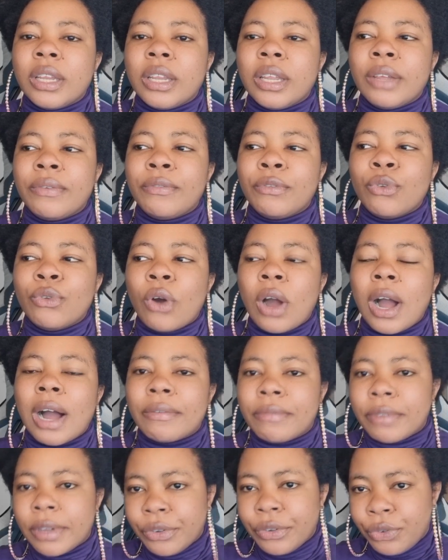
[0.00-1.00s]
if you don't
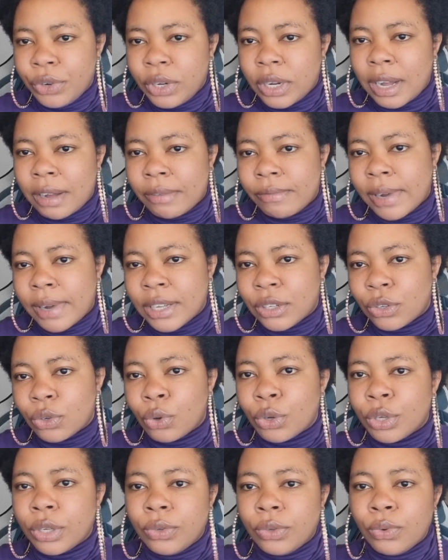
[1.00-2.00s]
have a green advice
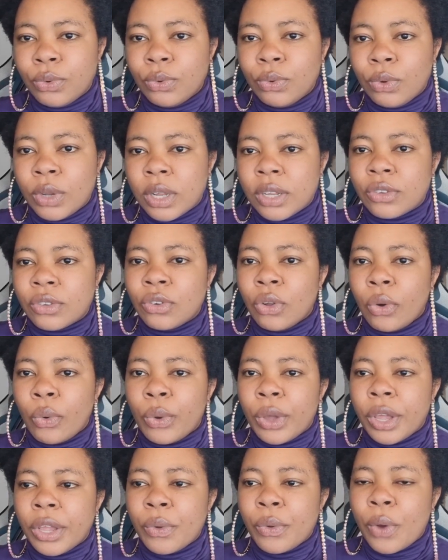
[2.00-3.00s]
or a dudu, there is no
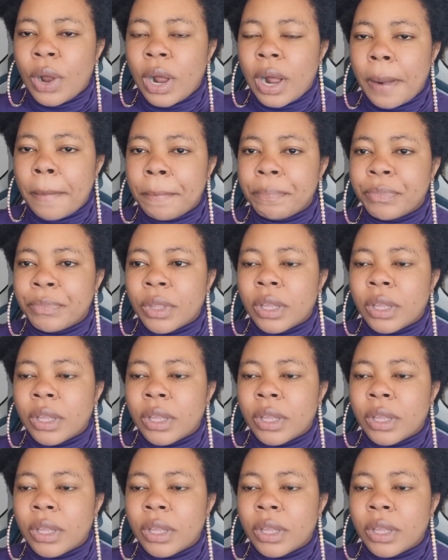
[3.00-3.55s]
way you are